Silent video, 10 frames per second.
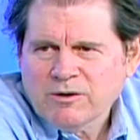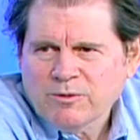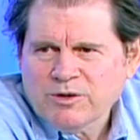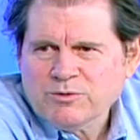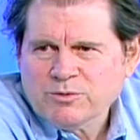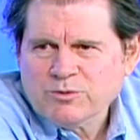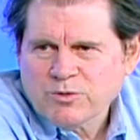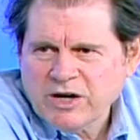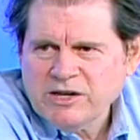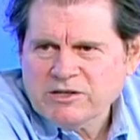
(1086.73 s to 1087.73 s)
which was
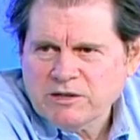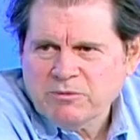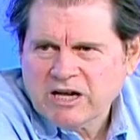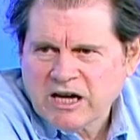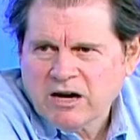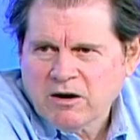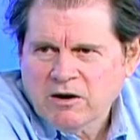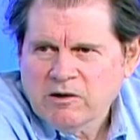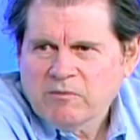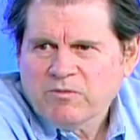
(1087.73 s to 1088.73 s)
raising cattle
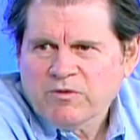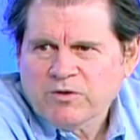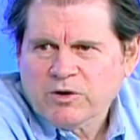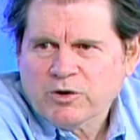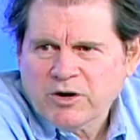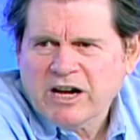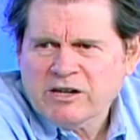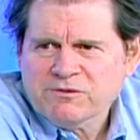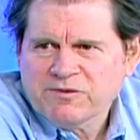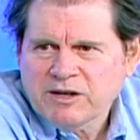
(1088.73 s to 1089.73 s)
for
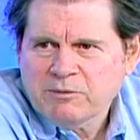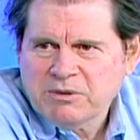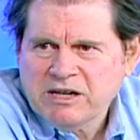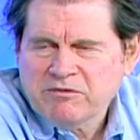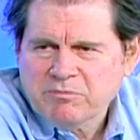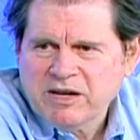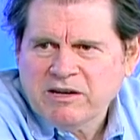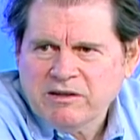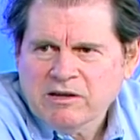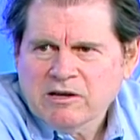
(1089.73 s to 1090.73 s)
grass-fed beef,
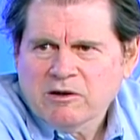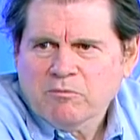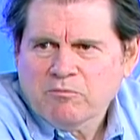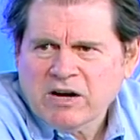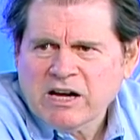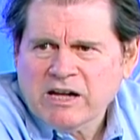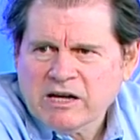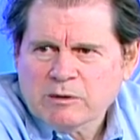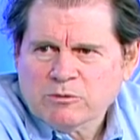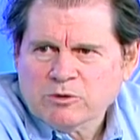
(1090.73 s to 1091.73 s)
meaning my
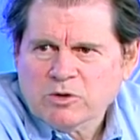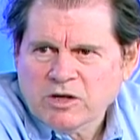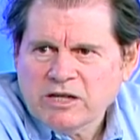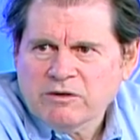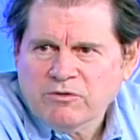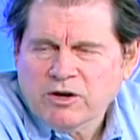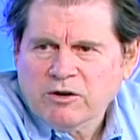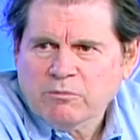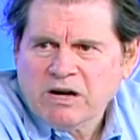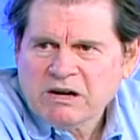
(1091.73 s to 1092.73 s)
animals lived
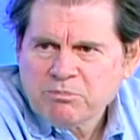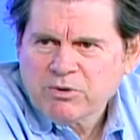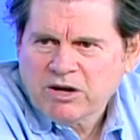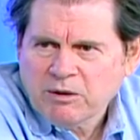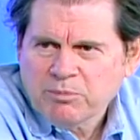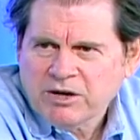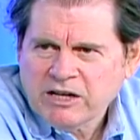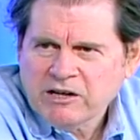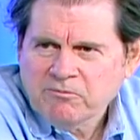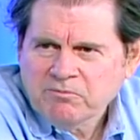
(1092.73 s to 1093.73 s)
on my property